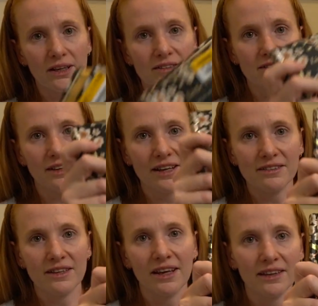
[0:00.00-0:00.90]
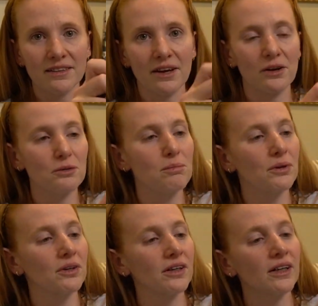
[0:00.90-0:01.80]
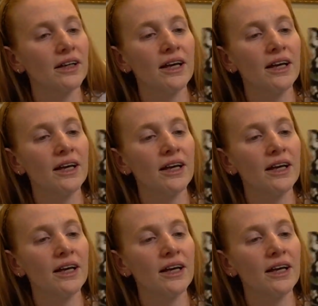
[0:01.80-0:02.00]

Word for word: It's a nice handheld book.